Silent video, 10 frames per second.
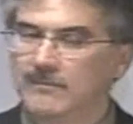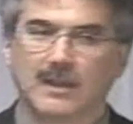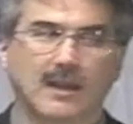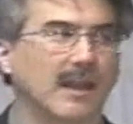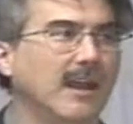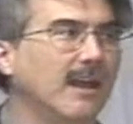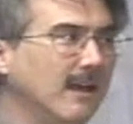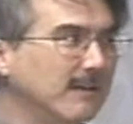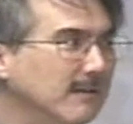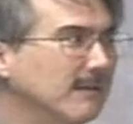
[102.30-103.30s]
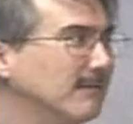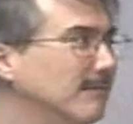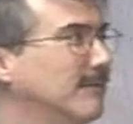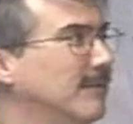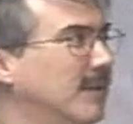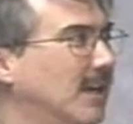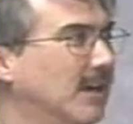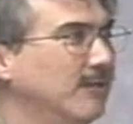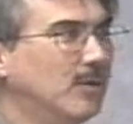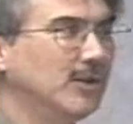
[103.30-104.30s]
and
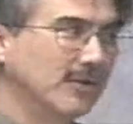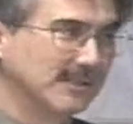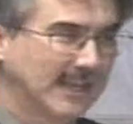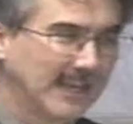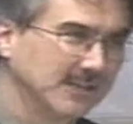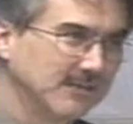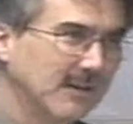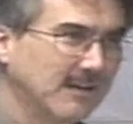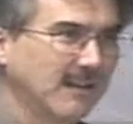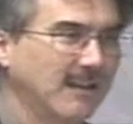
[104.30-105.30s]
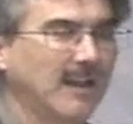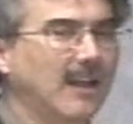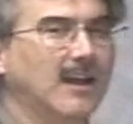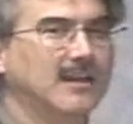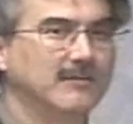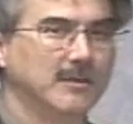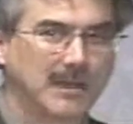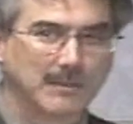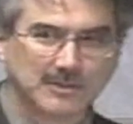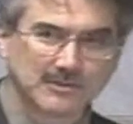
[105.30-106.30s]
everyone who has a hand truck, and every
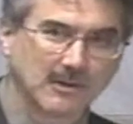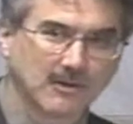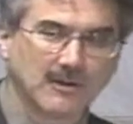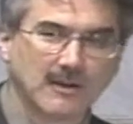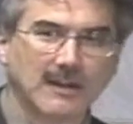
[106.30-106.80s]
baby stroller,